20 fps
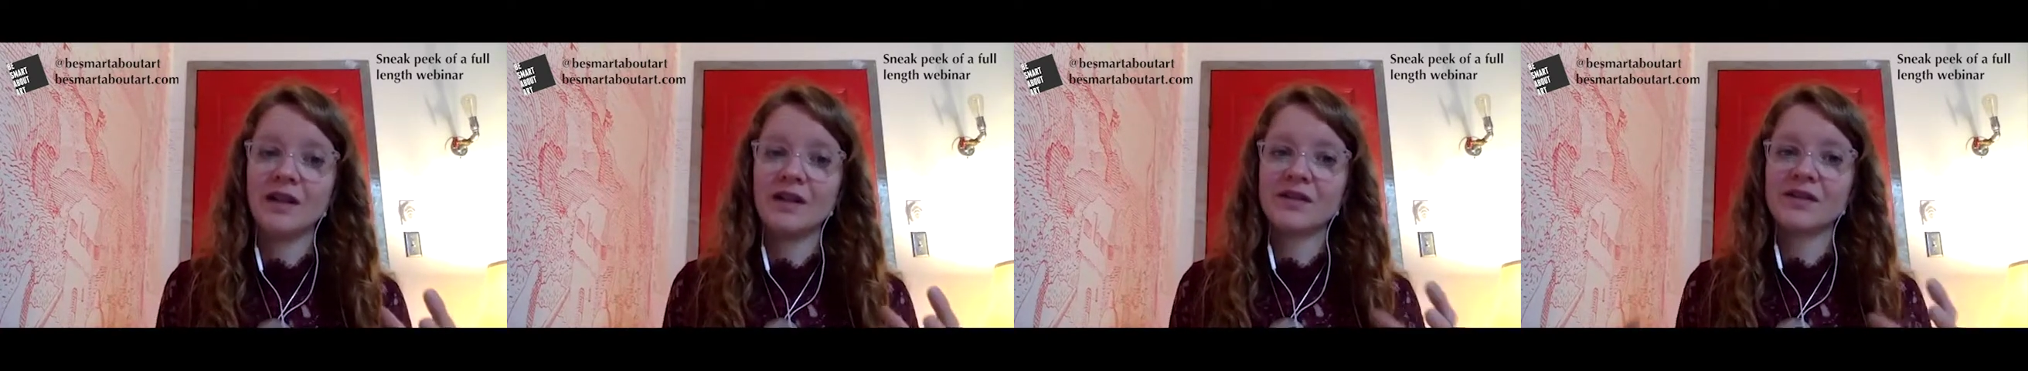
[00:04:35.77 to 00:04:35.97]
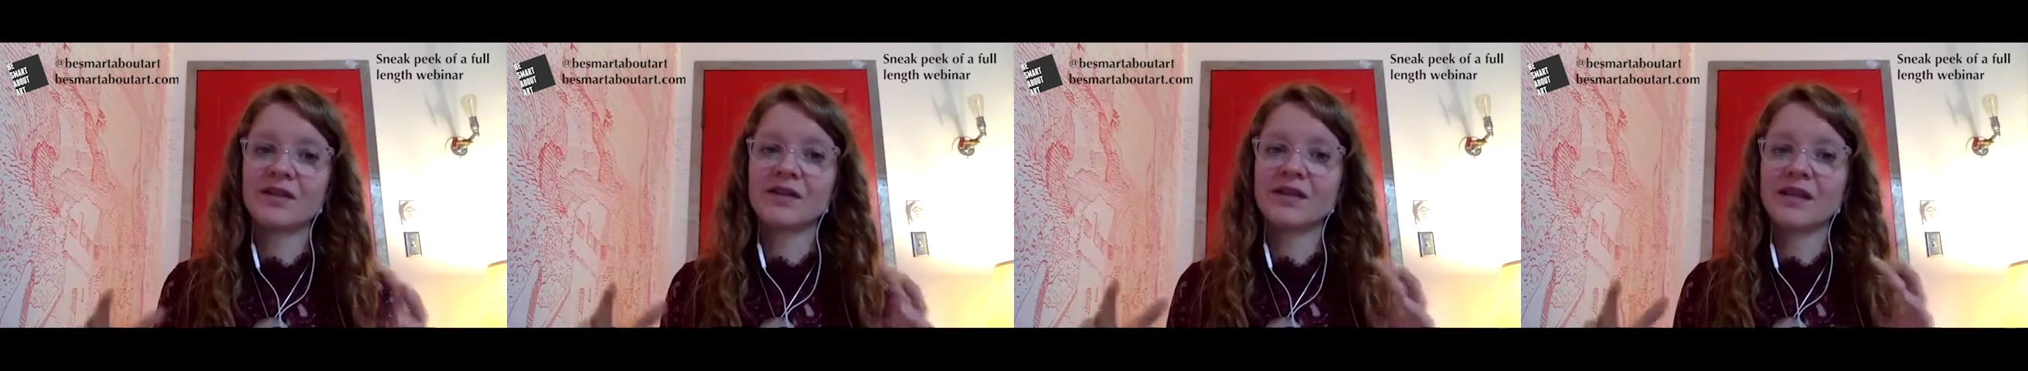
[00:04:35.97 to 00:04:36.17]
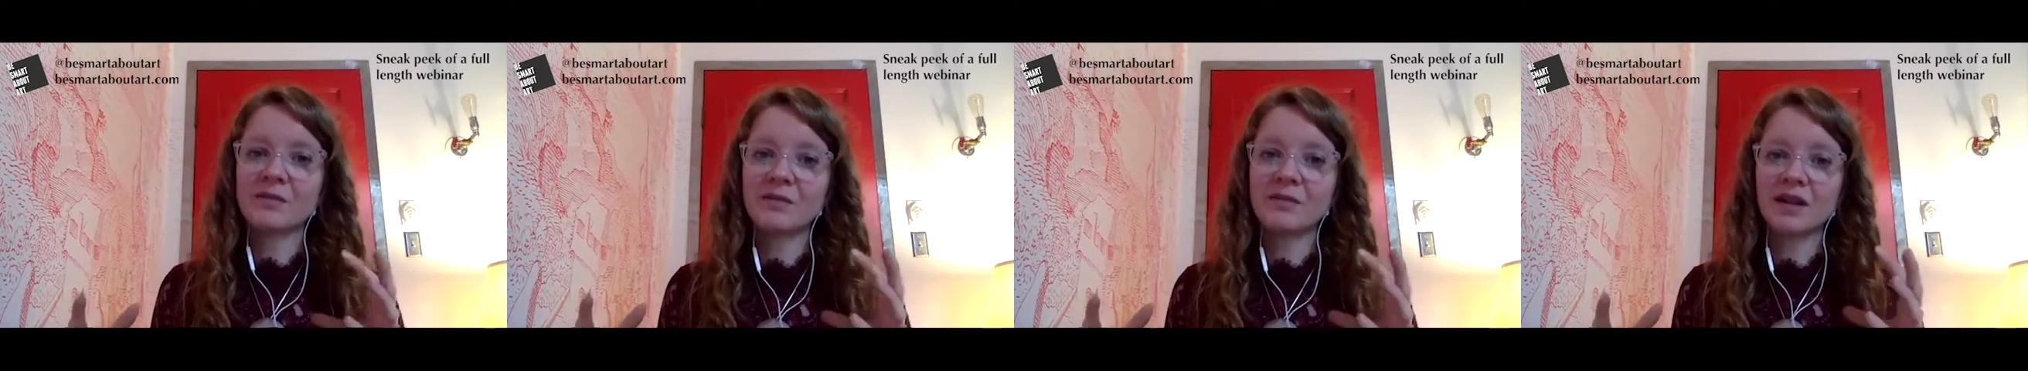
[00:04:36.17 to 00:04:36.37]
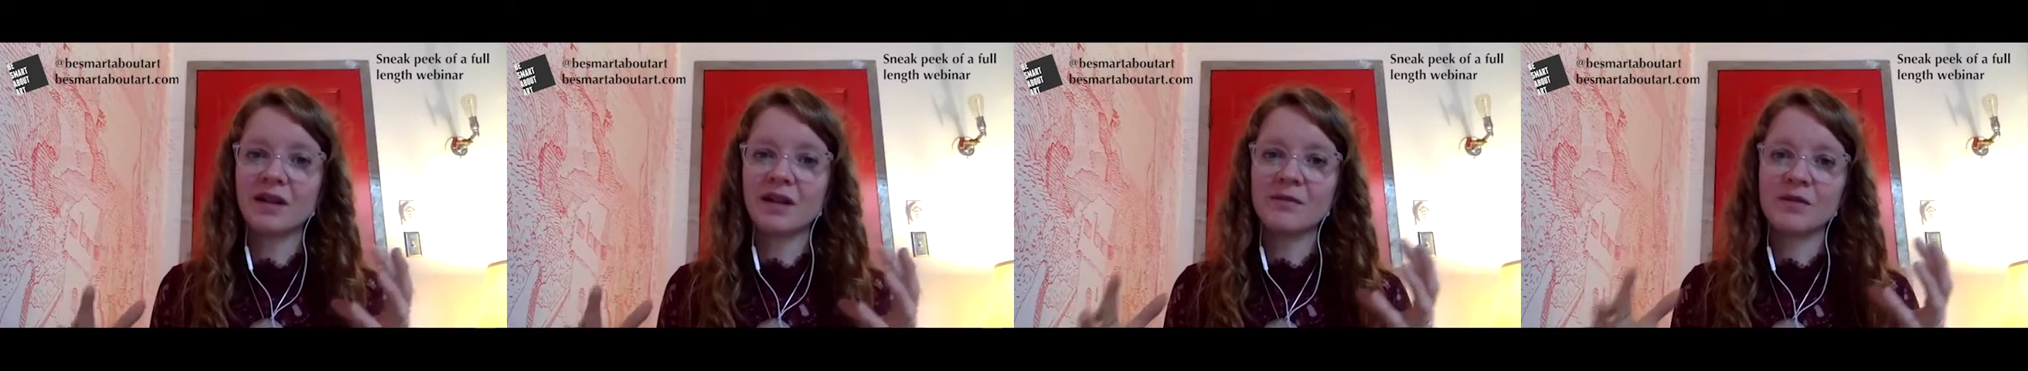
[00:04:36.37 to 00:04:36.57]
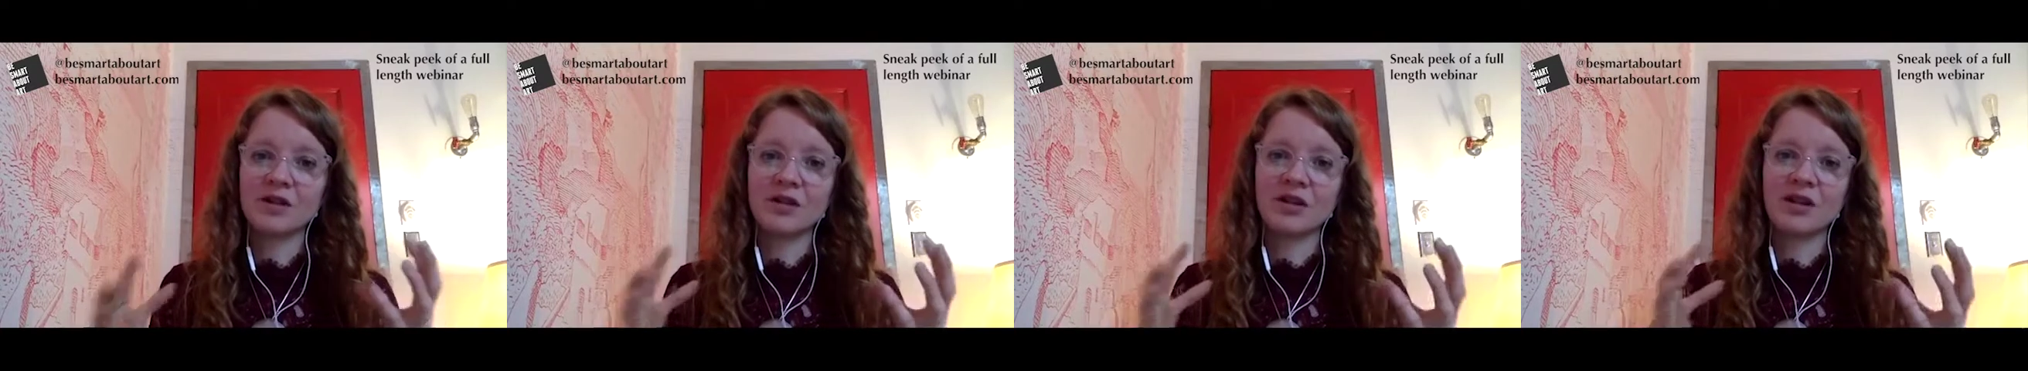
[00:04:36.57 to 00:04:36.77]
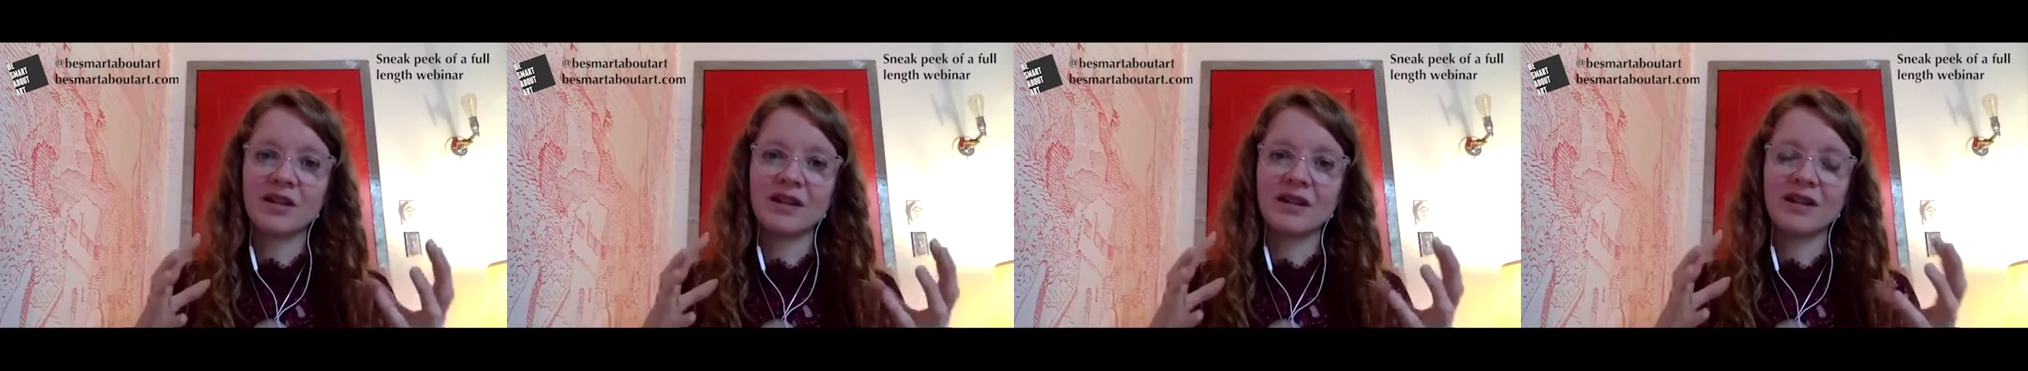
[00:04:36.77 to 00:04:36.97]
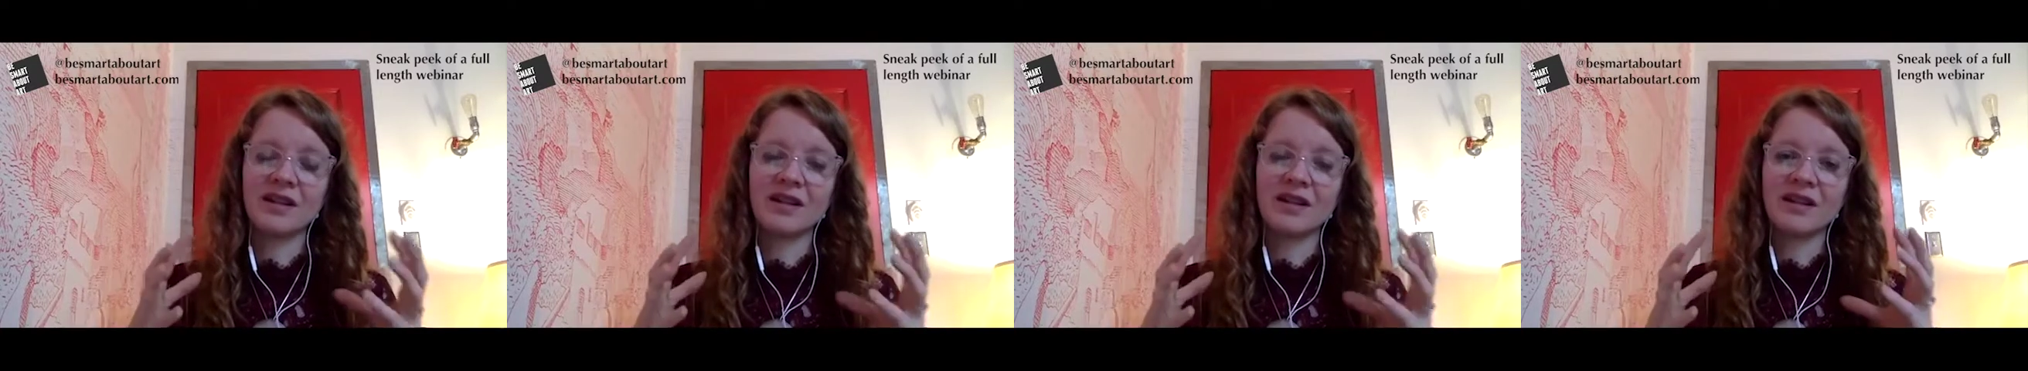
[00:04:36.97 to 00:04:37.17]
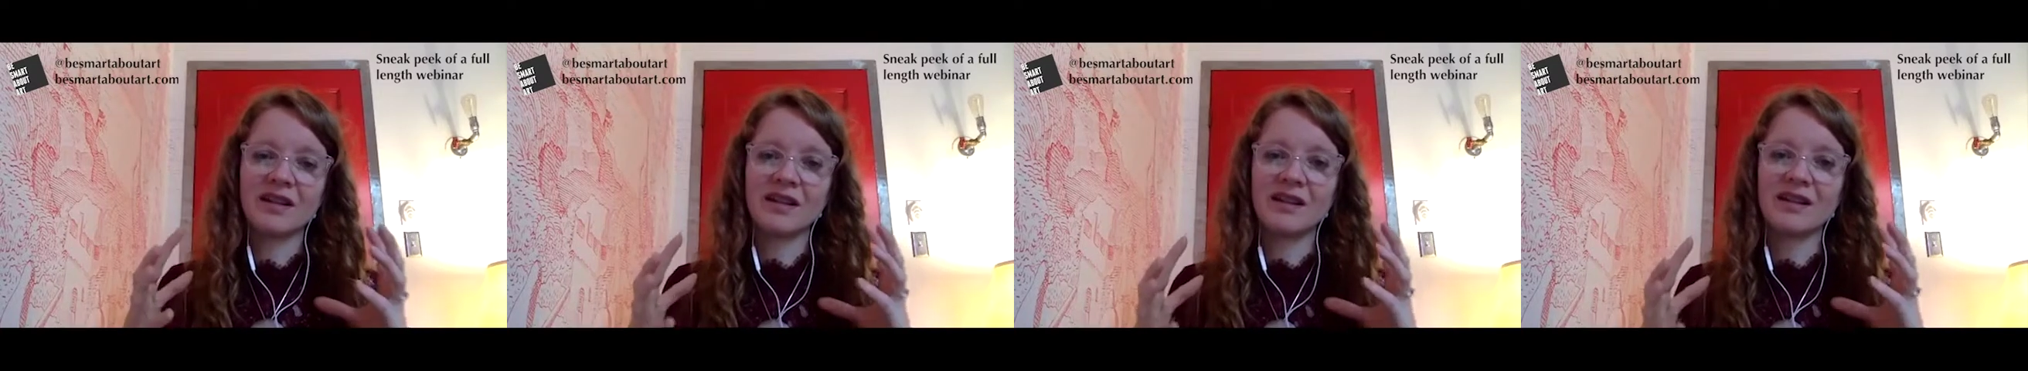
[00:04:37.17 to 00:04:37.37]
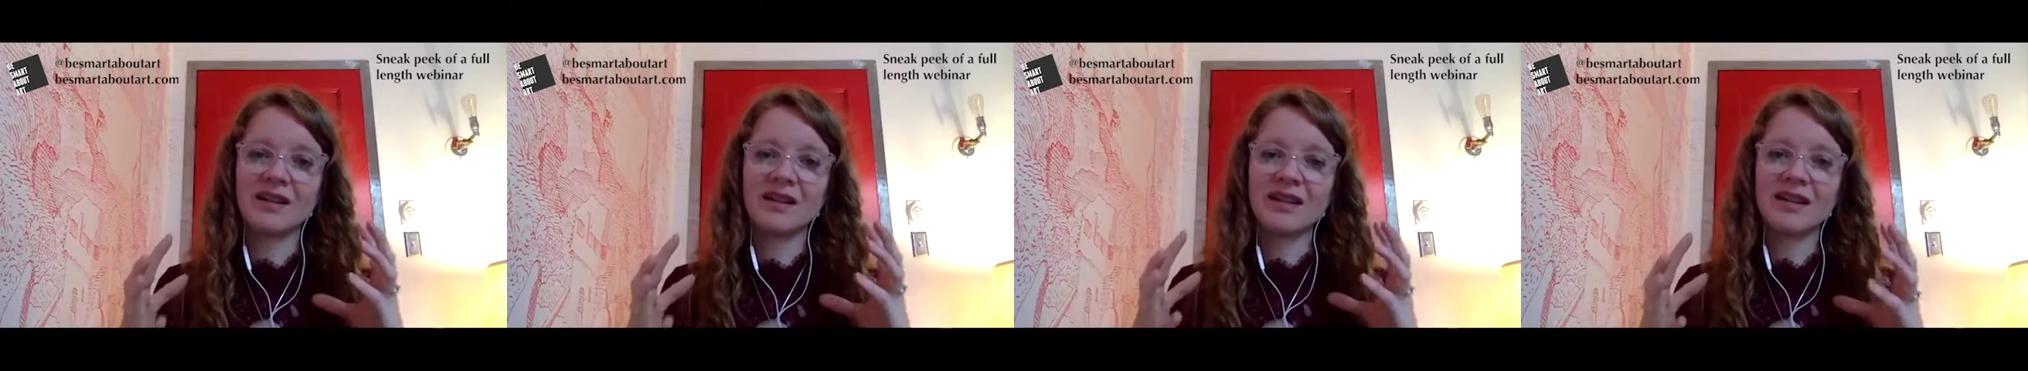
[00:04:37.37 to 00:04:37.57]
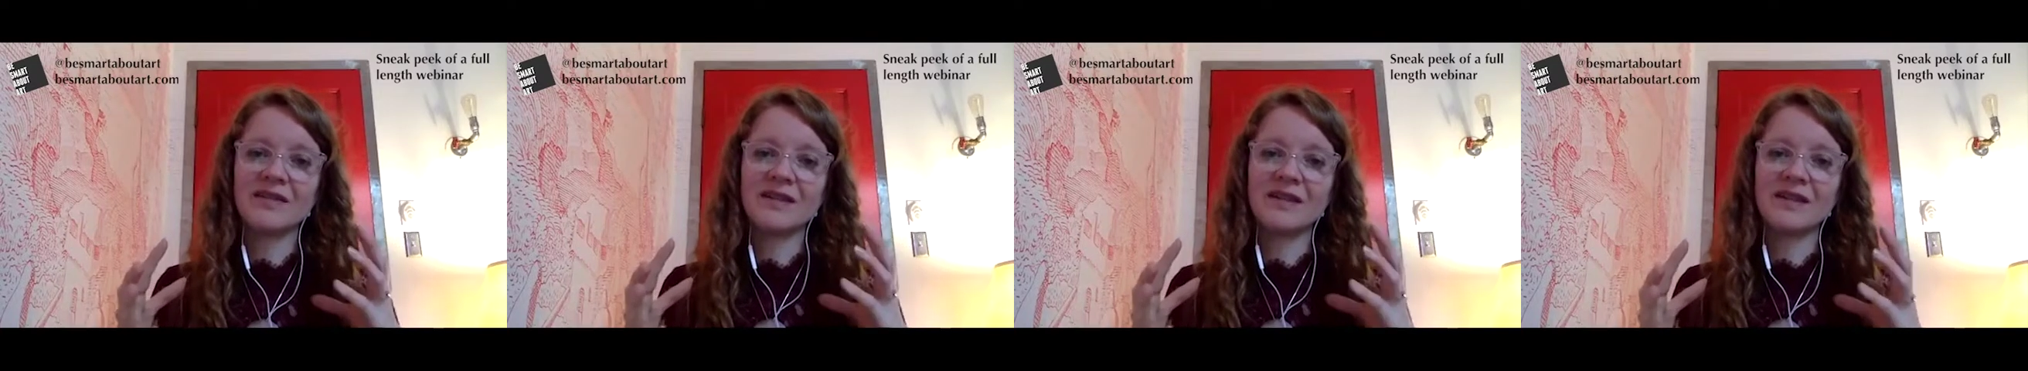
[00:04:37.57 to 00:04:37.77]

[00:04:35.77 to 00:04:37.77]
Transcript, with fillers: So sometimes you can think